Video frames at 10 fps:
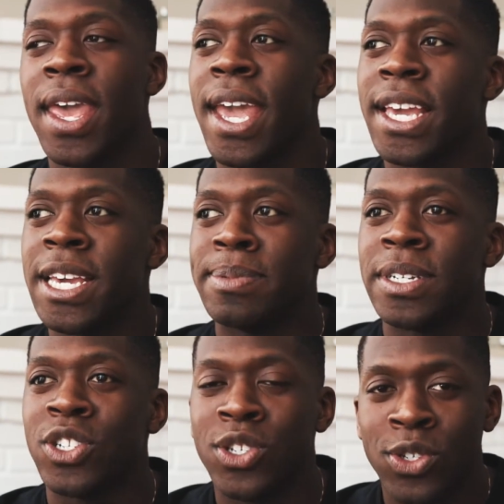It keeps
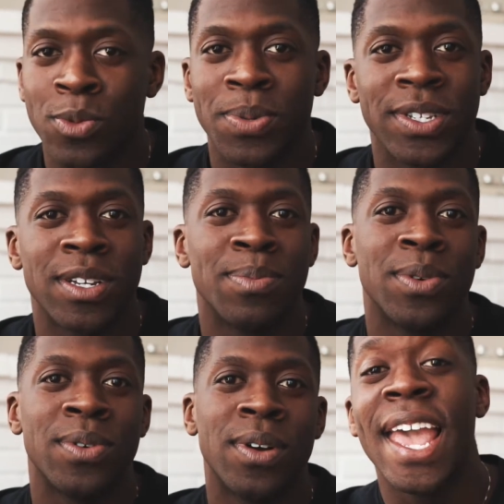it super
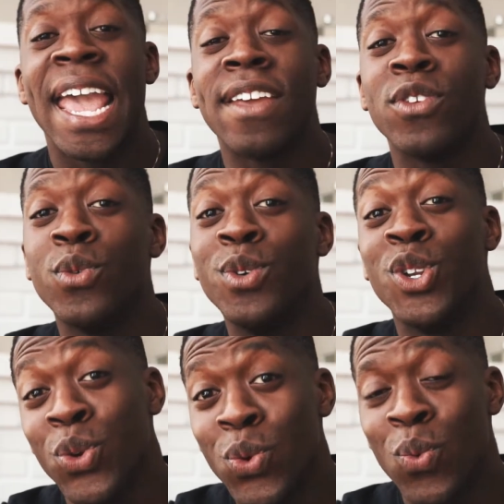simple. If you
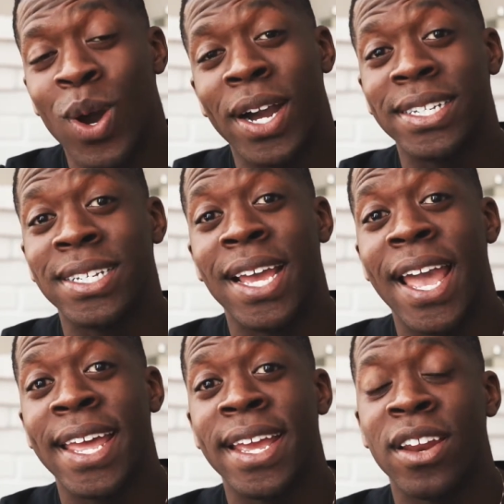do want to
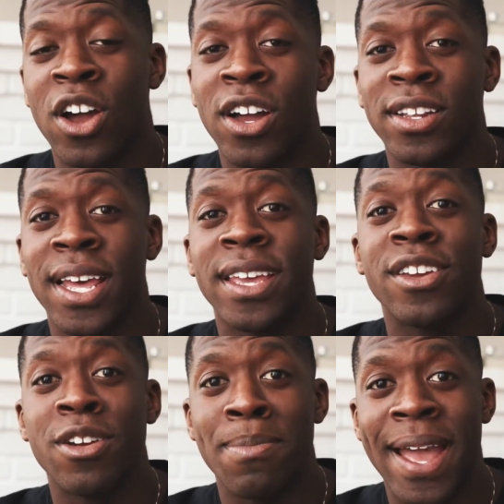edit on like
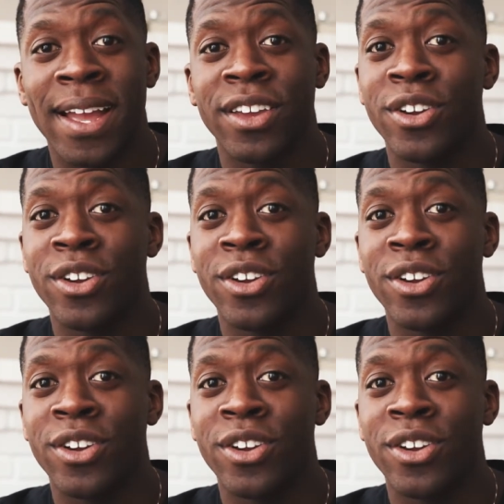your Mac,